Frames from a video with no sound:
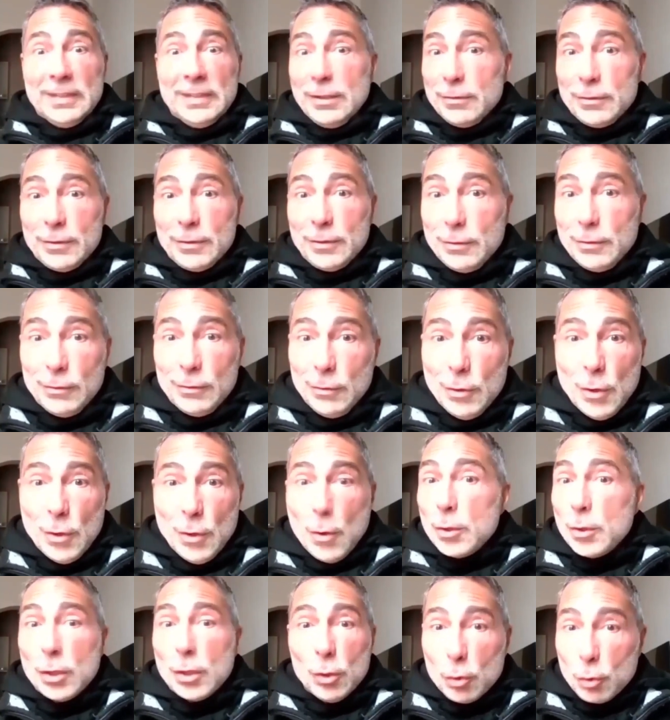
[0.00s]
there's
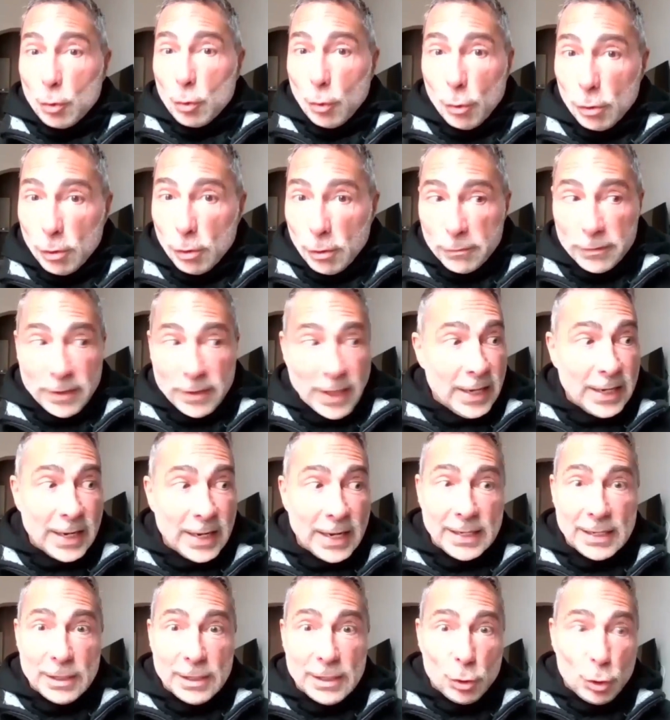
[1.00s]
no control over that.
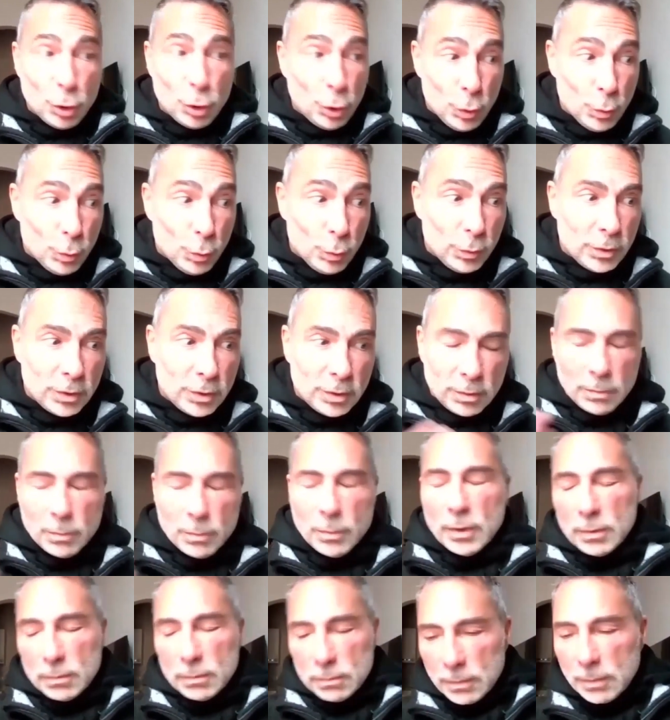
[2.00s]
I didn't choose,
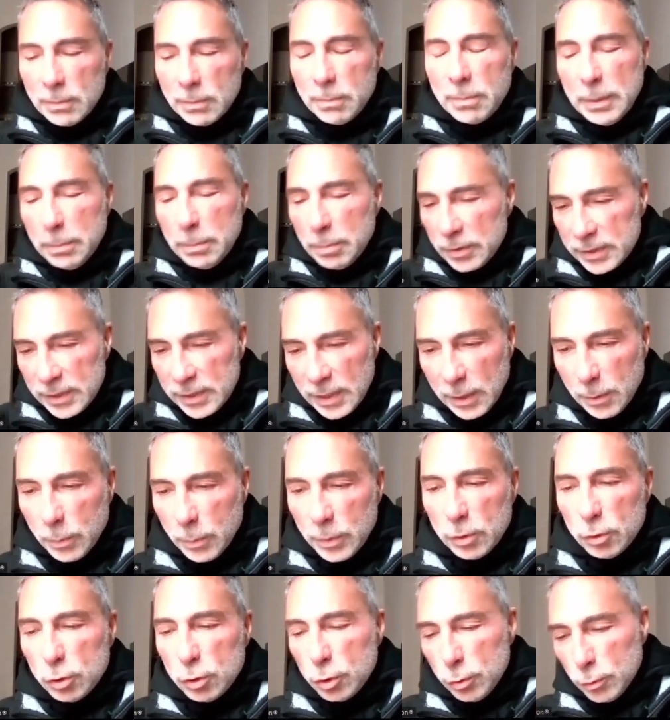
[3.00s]
well, people say
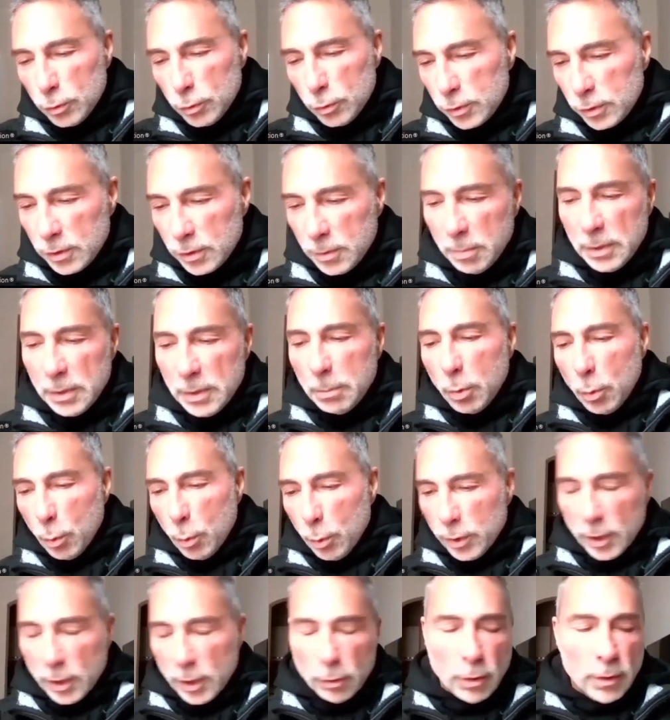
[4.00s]
we choose to be
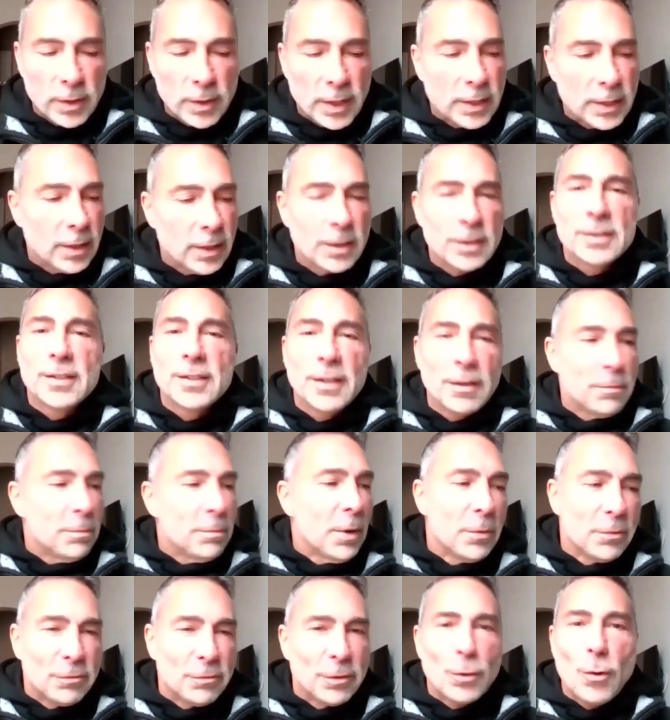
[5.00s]
born and all that other stuff.
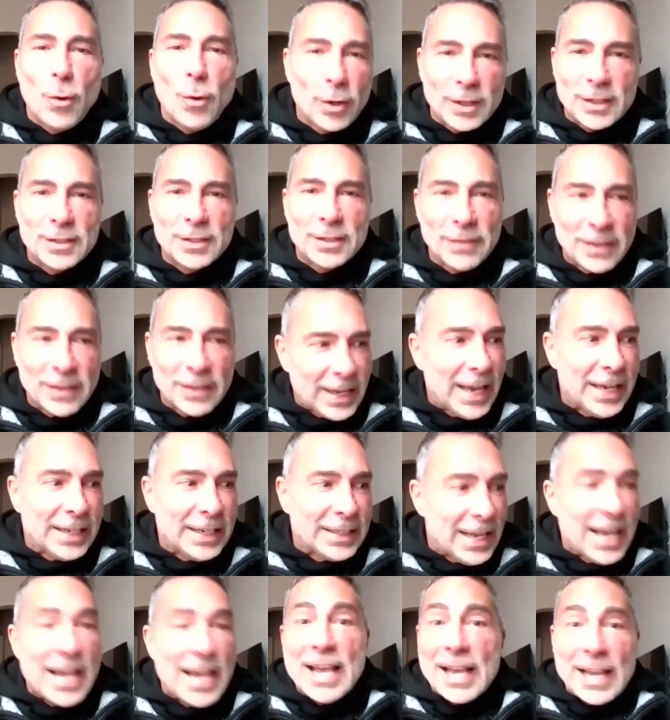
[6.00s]
But regardless of the
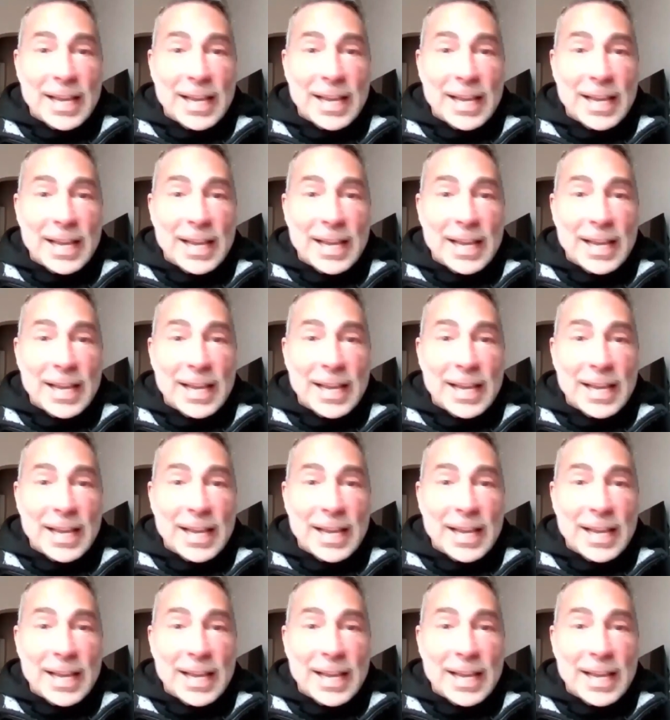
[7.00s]
case,